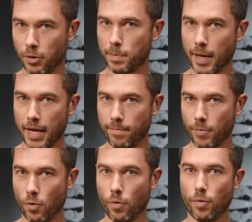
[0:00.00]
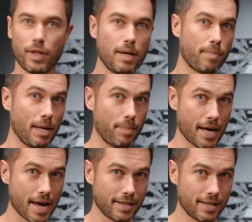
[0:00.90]
bridge plate or the
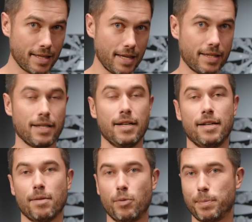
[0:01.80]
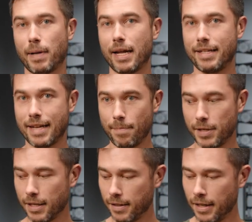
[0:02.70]
BPA6, the bridge plate
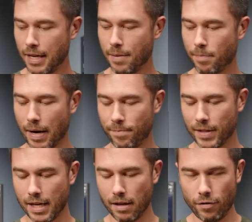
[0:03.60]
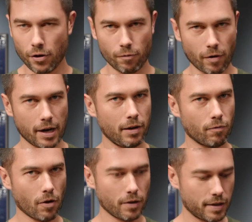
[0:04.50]
adapter. But if you're
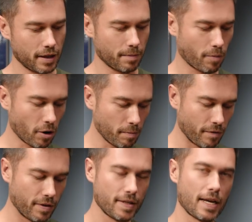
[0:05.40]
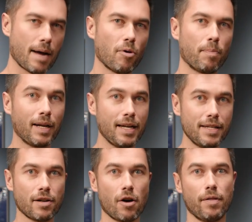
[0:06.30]
running rods at the bottom of this camera,
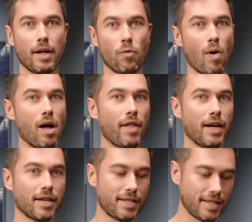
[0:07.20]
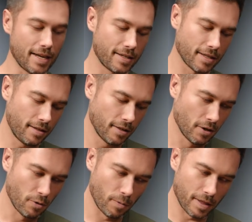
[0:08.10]
please note that while they are centered
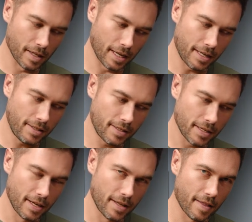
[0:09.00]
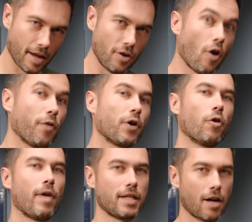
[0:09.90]
with the lens, they are not the
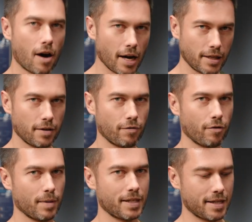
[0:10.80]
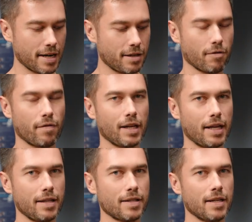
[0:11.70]
correct height from the center of the
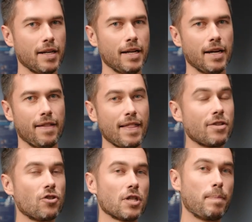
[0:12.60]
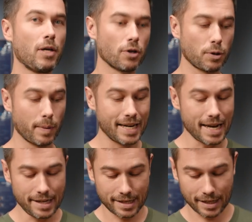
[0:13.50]
lens. And that's just because we
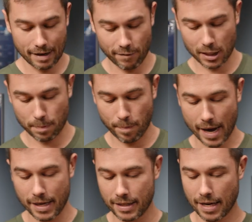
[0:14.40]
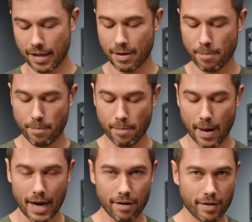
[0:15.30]
needed to leave space at the
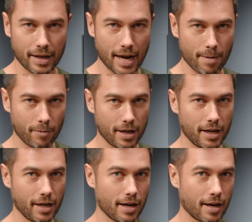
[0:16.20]
back of the camera here